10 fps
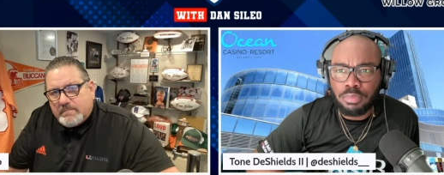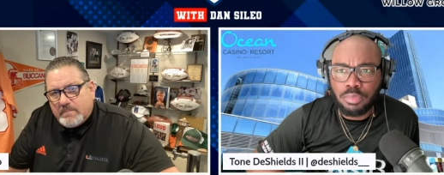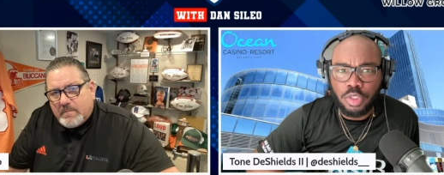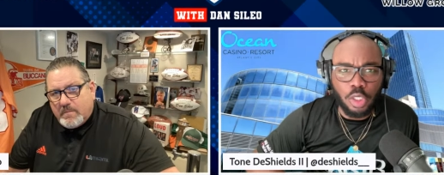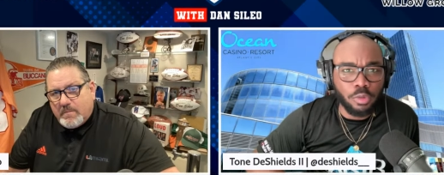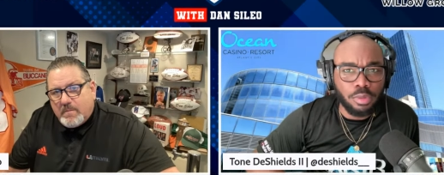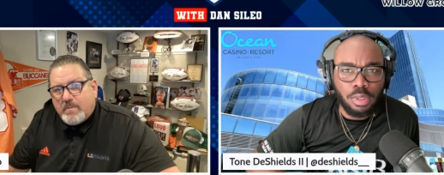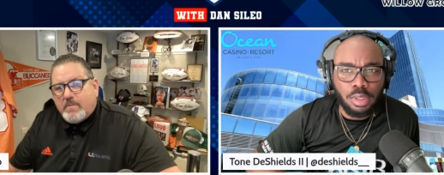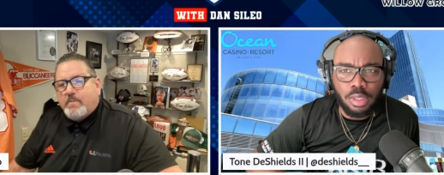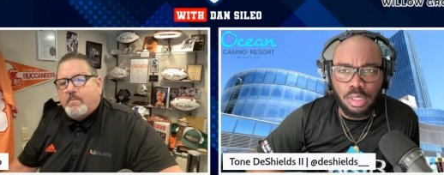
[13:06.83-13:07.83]
Speaker 1: So,
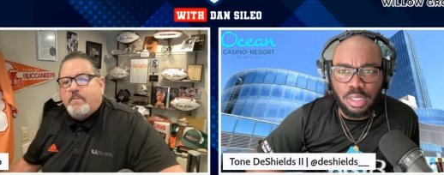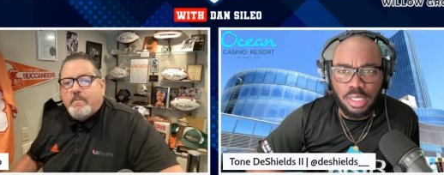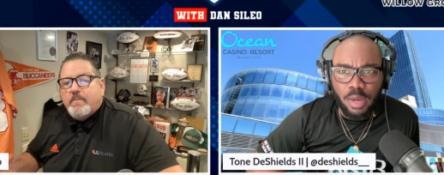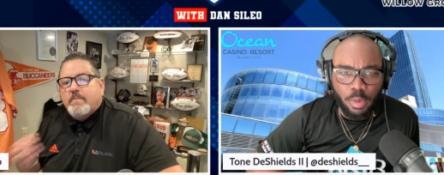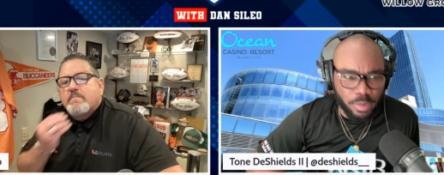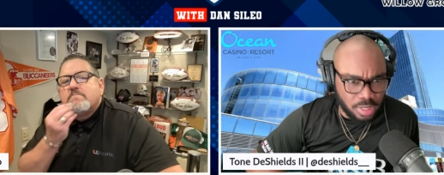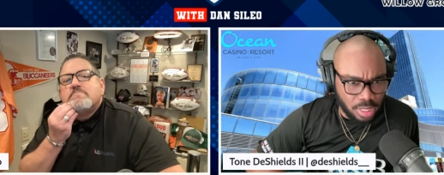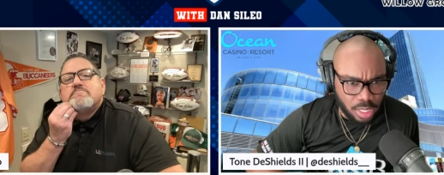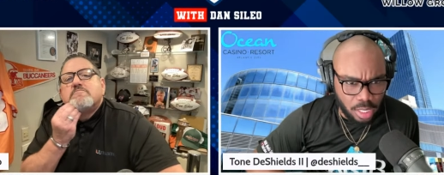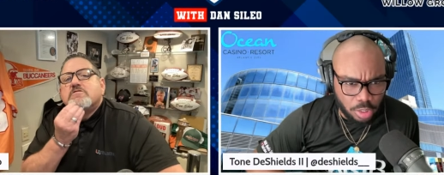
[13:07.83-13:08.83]
yeah, where was
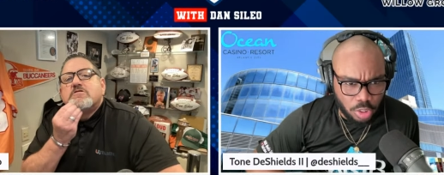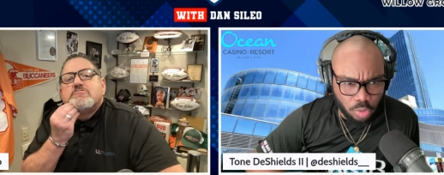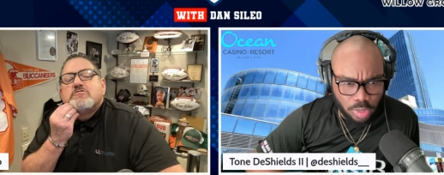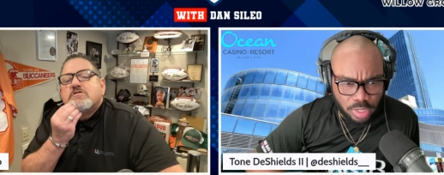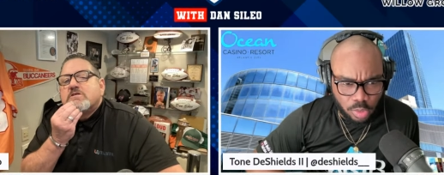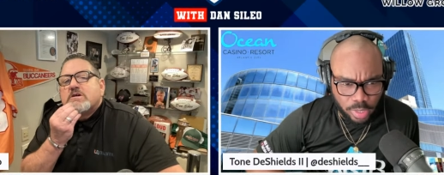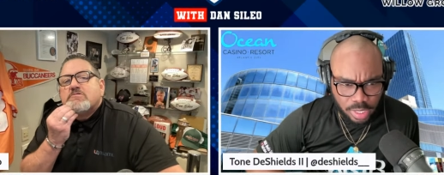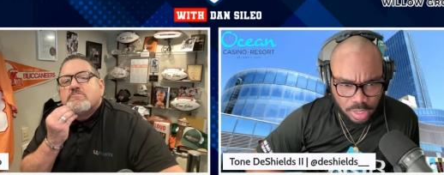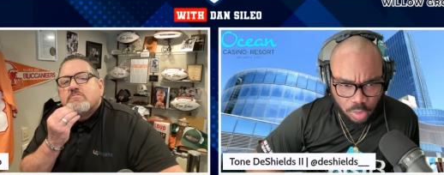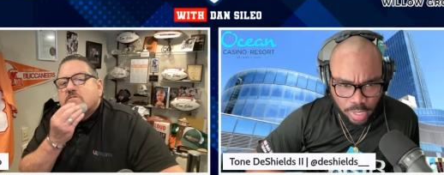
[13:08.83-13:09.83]
I? Uh, so in
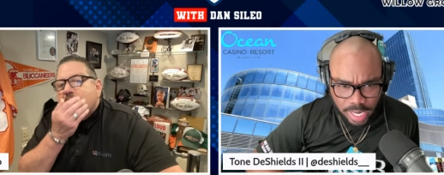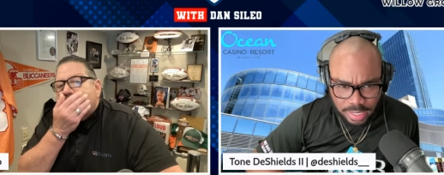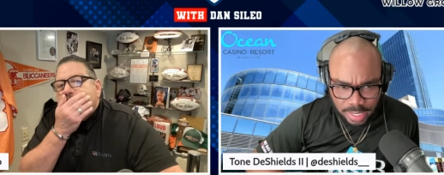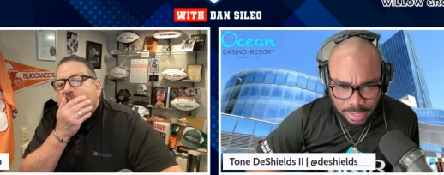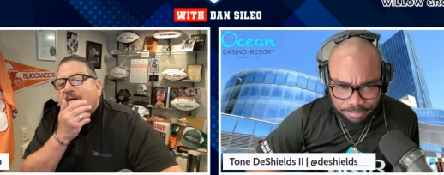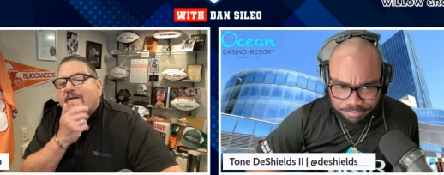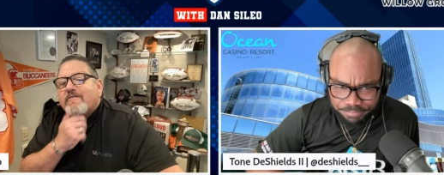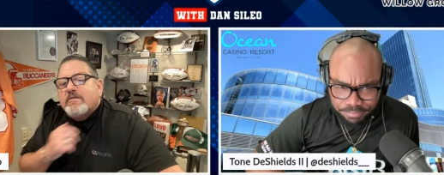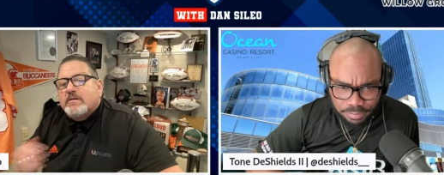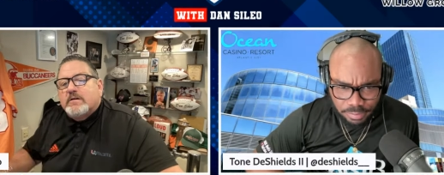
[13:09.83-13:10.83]
20, uh, 2018,
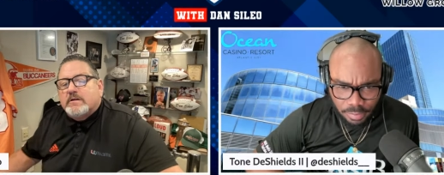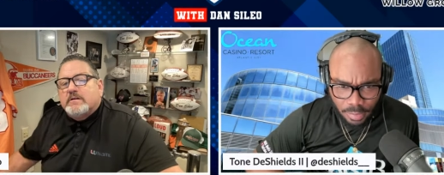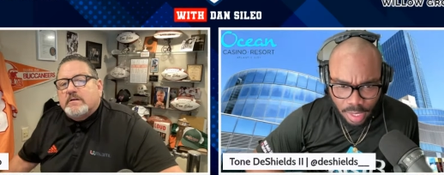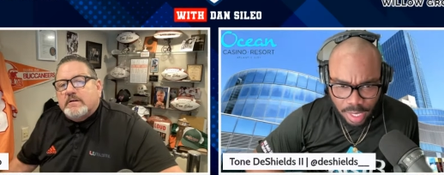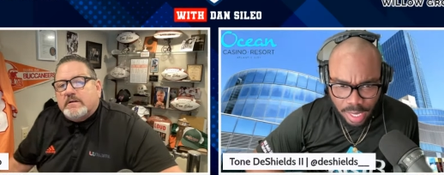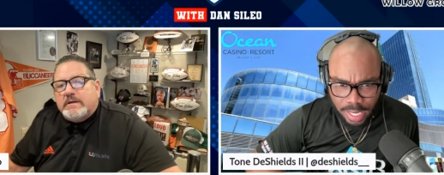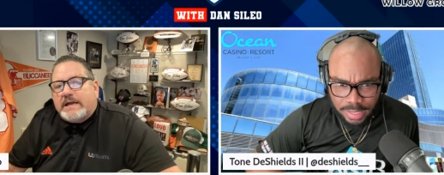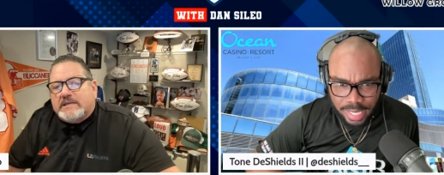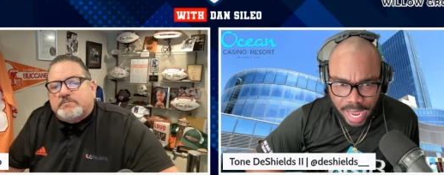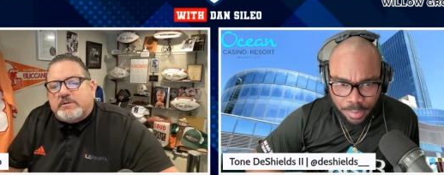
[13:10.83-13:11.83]
uh,
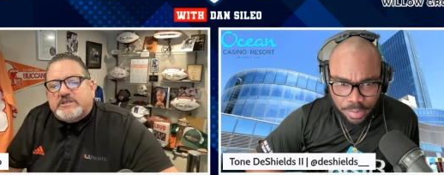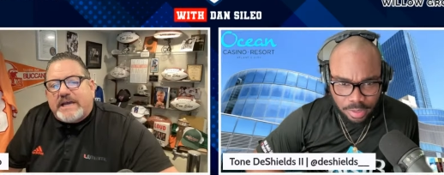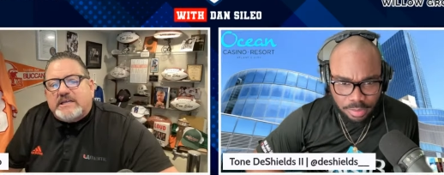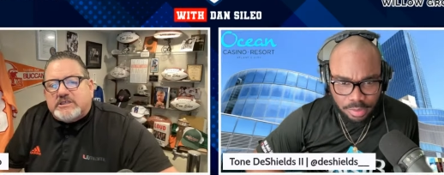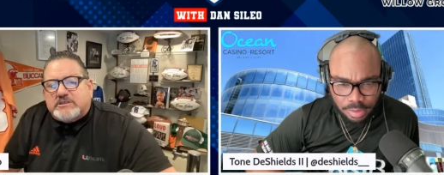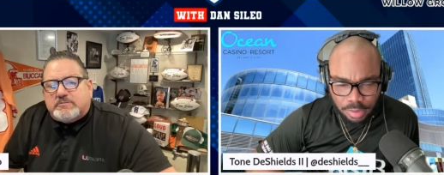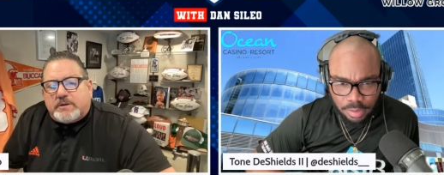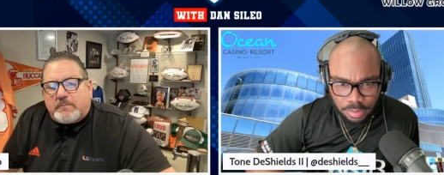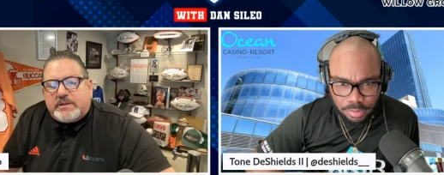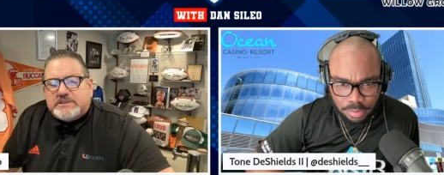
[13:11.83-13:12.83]
yeah, his Dak percentage,
Speaker 2: put, his
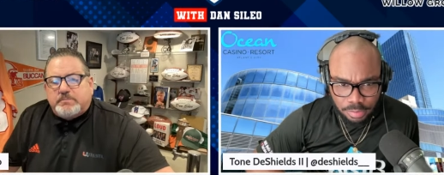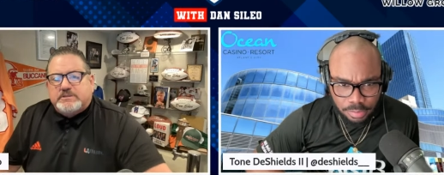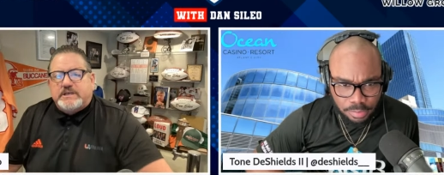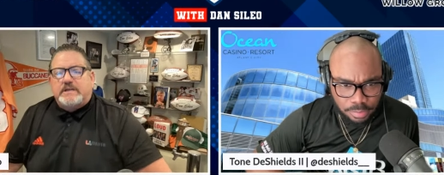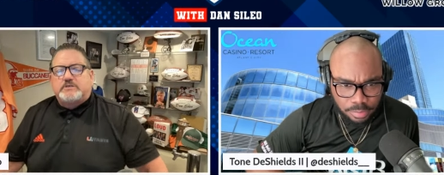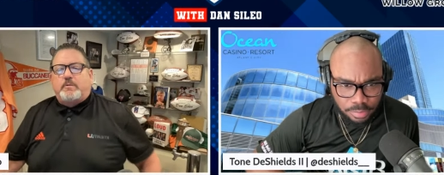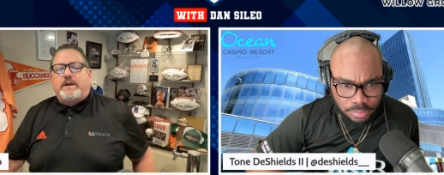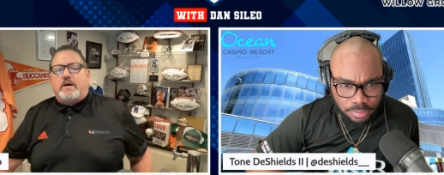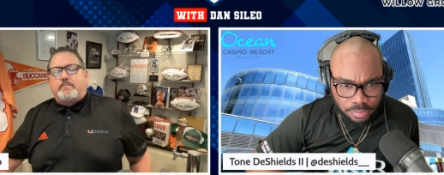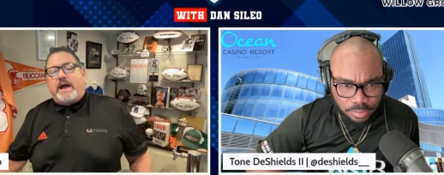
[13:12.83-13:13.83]
completion percentage
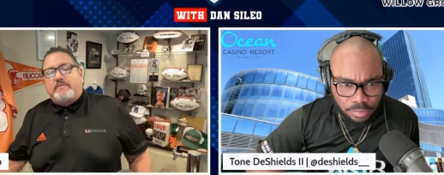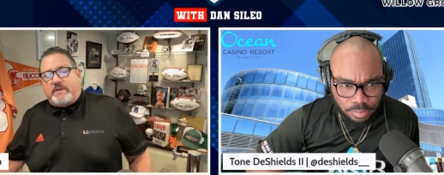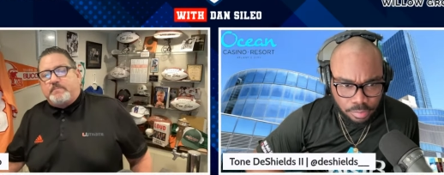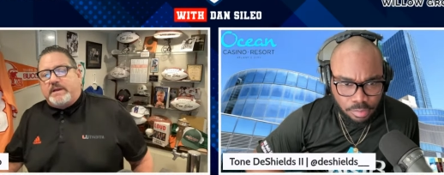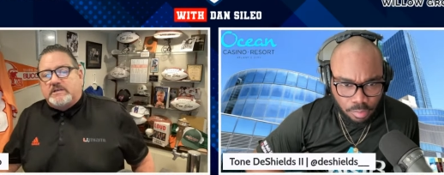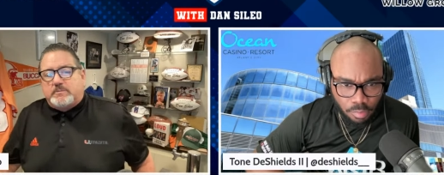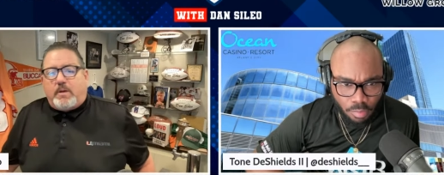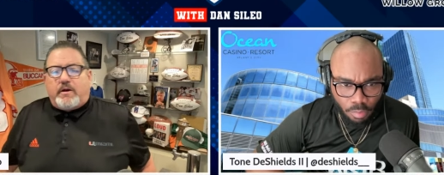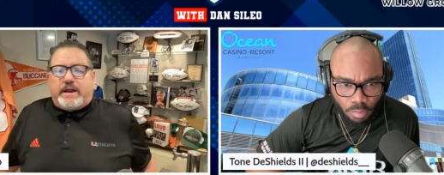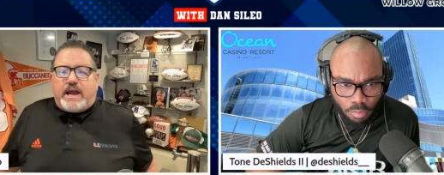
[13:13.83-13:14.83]
went up. I think because
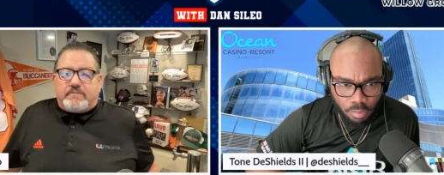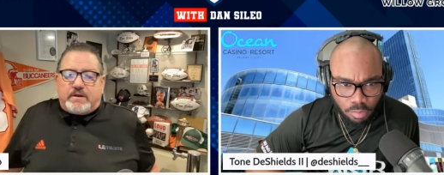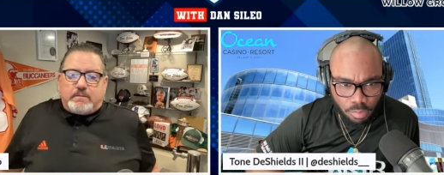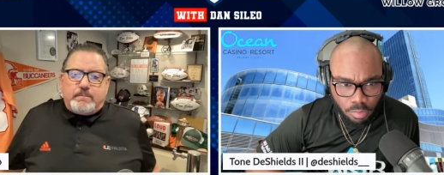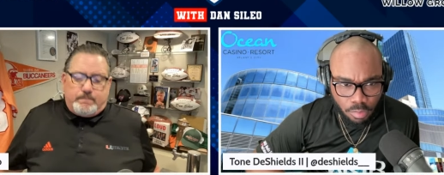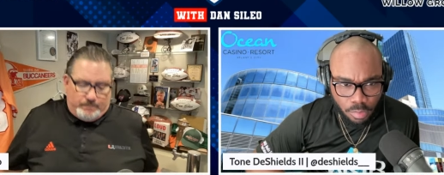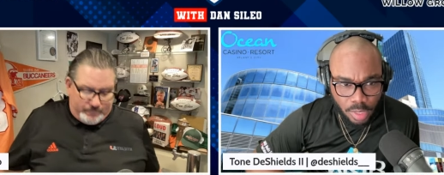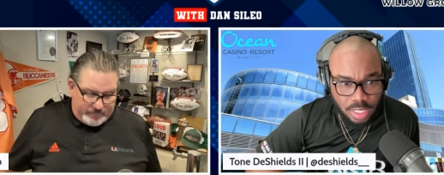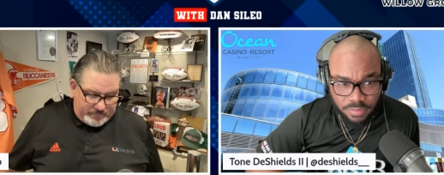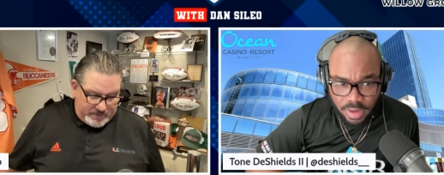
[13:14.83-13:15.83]
Amari got
Speaker 1: there.
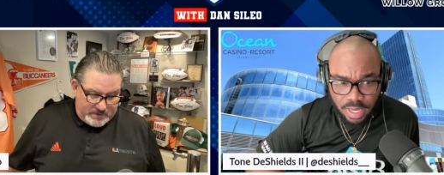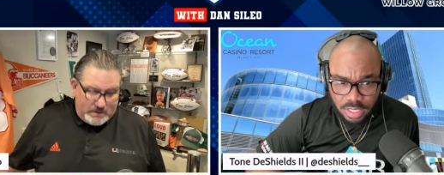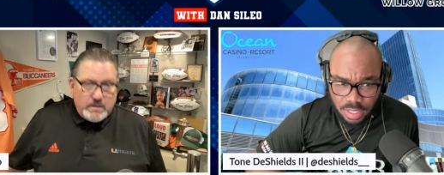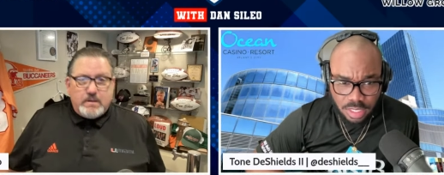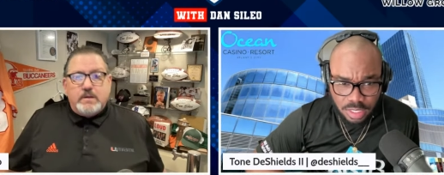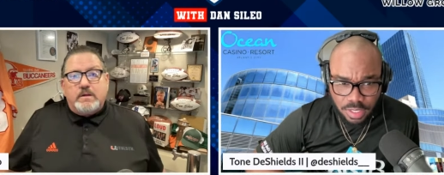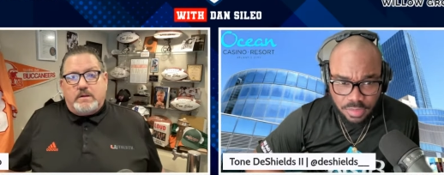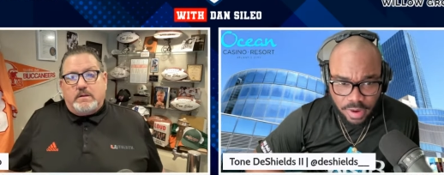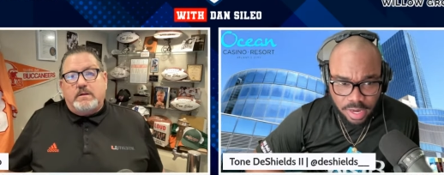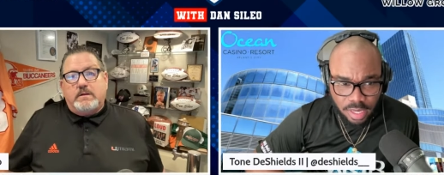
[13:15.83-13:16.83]
It's it's it's,
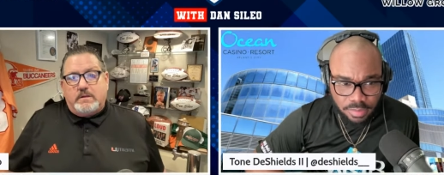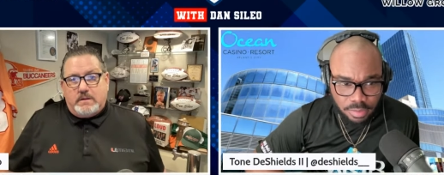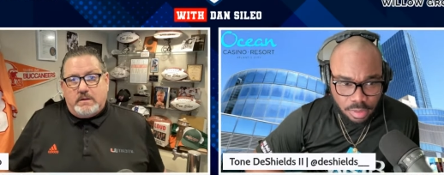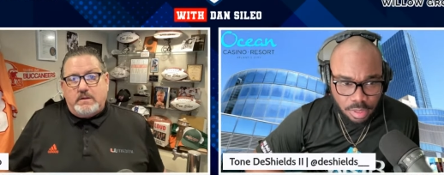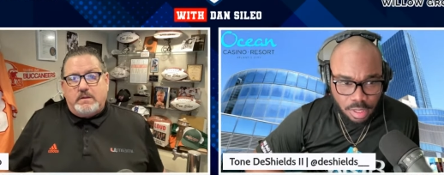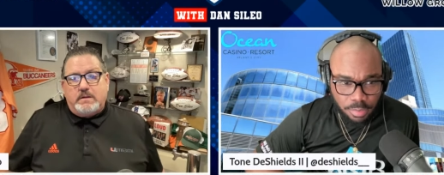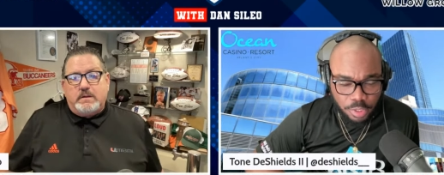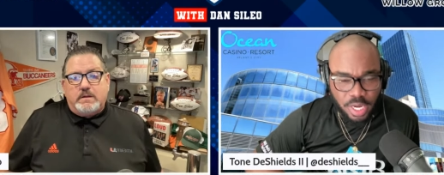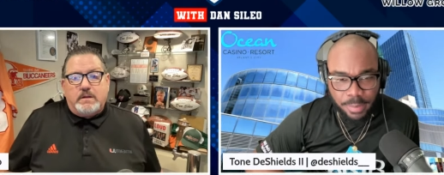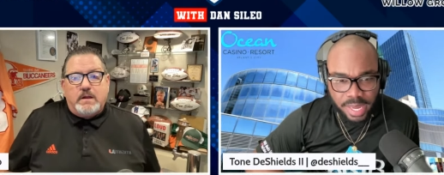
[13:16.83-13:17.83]
it's fair enough,
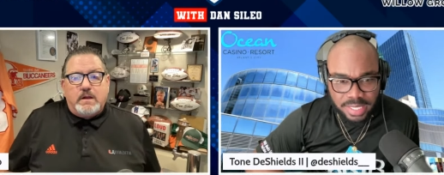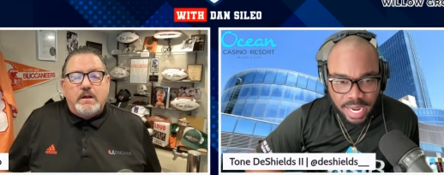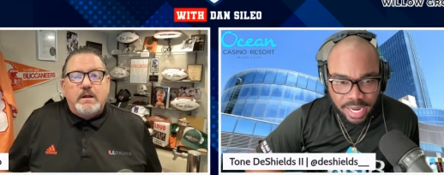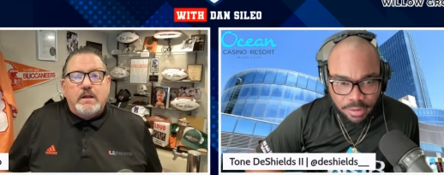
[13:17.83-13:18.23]
but you got to maintain